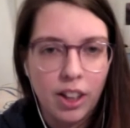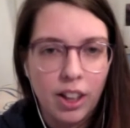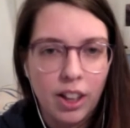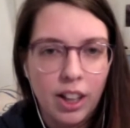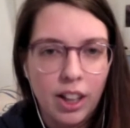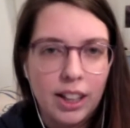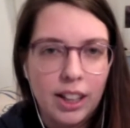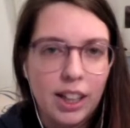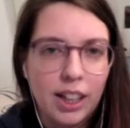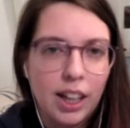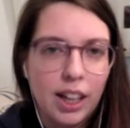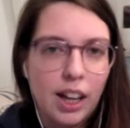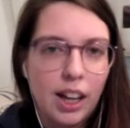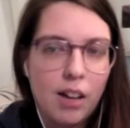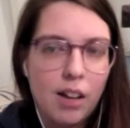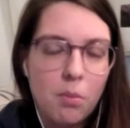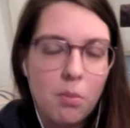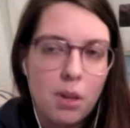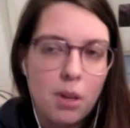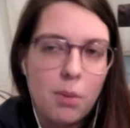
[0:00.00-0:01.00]
Like
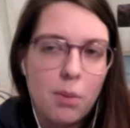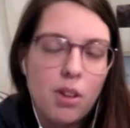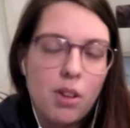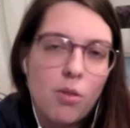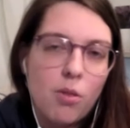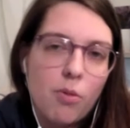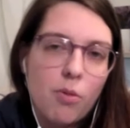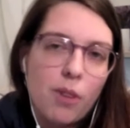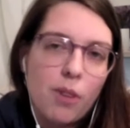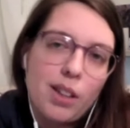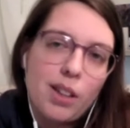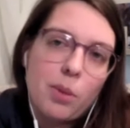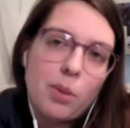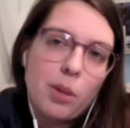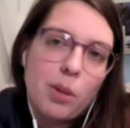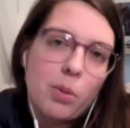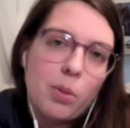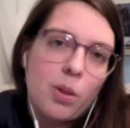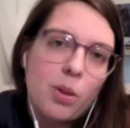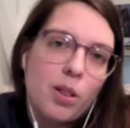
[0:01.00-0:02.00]
maybe you don't find the
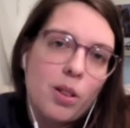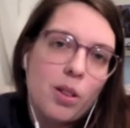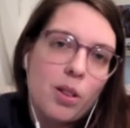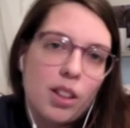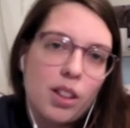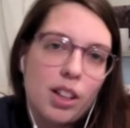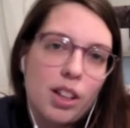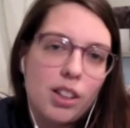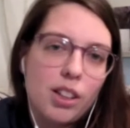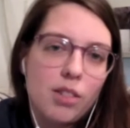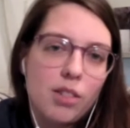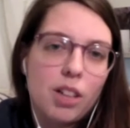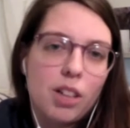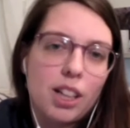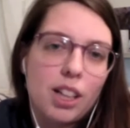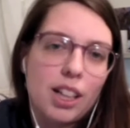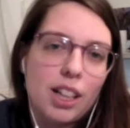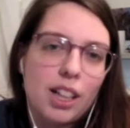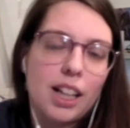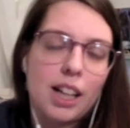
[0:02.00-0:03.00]
people that you
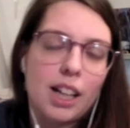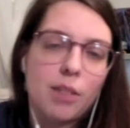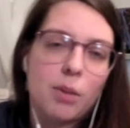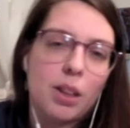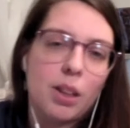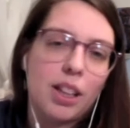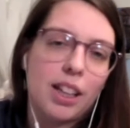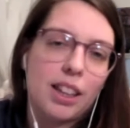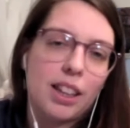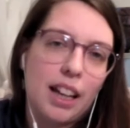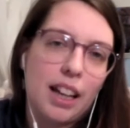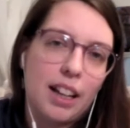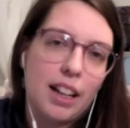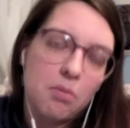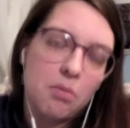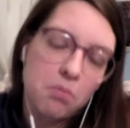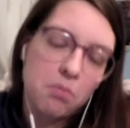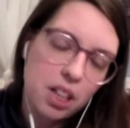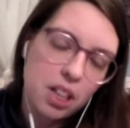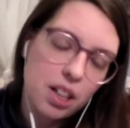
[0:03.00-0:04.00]
can connect with like that,
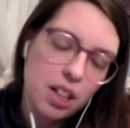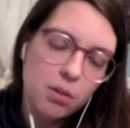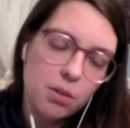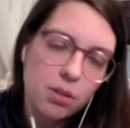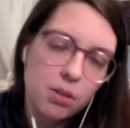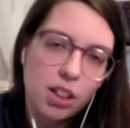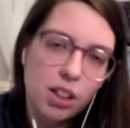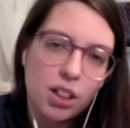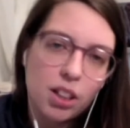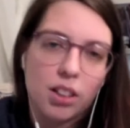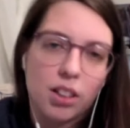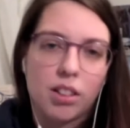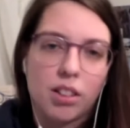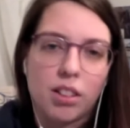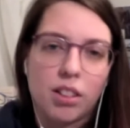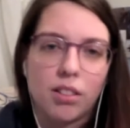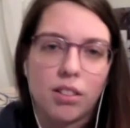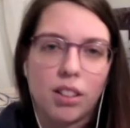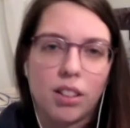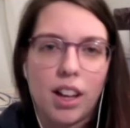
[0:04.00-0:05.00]
connect with the Earth,
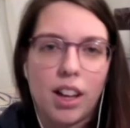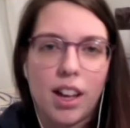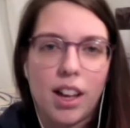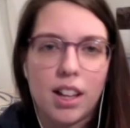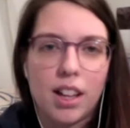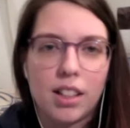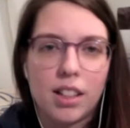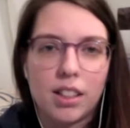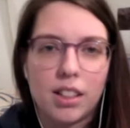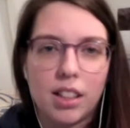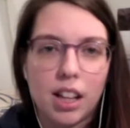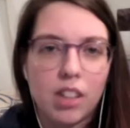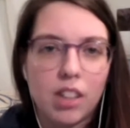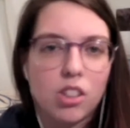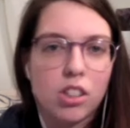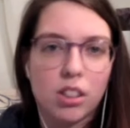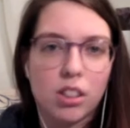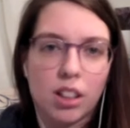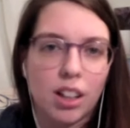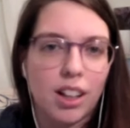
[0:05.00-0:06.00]
and
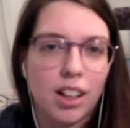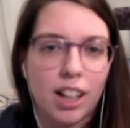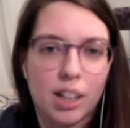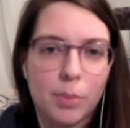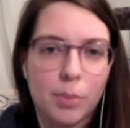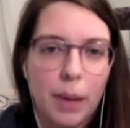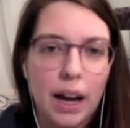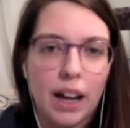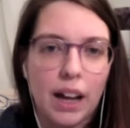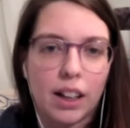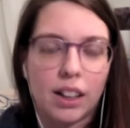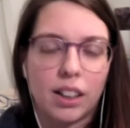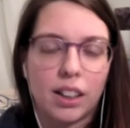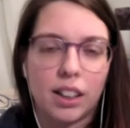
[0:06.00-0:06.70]
she'll connect back.